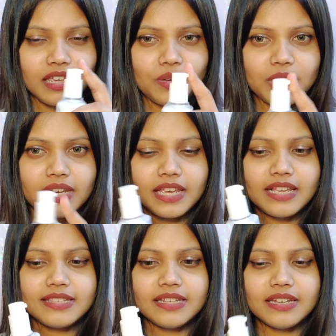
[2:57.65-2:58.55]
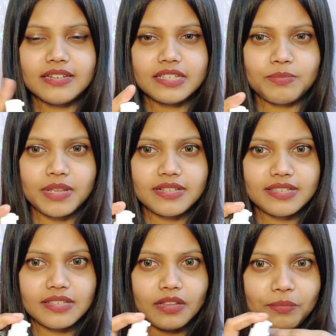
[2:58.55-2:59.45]
you can easily
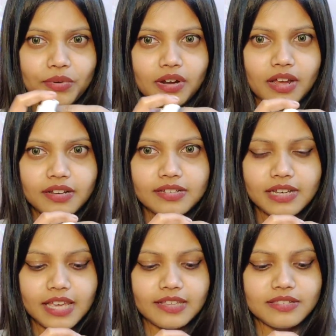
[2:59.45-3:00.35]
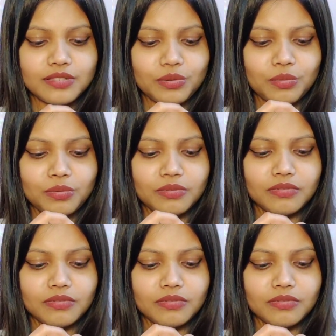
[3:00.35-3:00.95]
dispense the product like so.